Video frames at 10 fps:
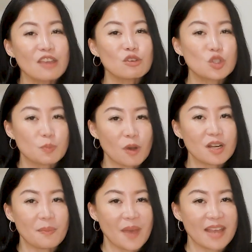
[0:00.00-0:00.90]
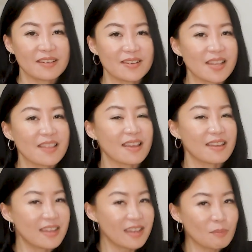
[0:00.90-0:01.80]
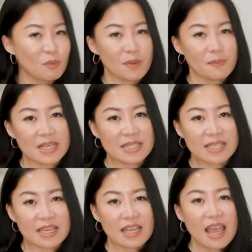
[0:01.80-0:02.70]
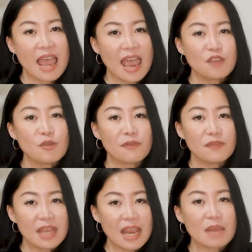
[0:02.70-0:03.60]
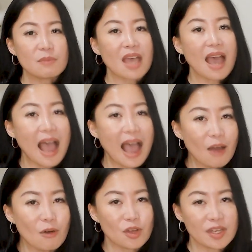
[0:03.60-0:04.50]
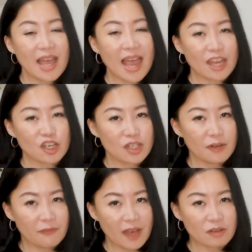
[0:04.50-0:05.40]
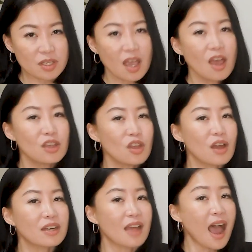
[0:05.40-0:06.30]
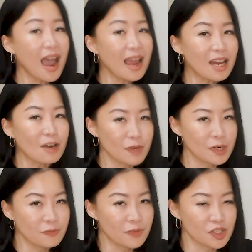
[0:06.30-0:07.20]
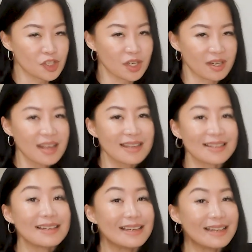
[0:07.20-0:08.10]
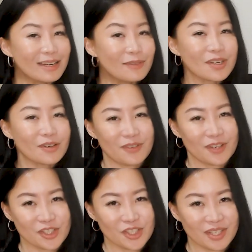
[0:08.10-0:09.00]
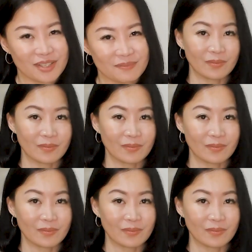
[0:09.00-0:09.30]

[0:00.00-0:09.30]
You spotted patterns that keep repeating, and you have named how your year actually felt, not the highlight reel version, the lived version.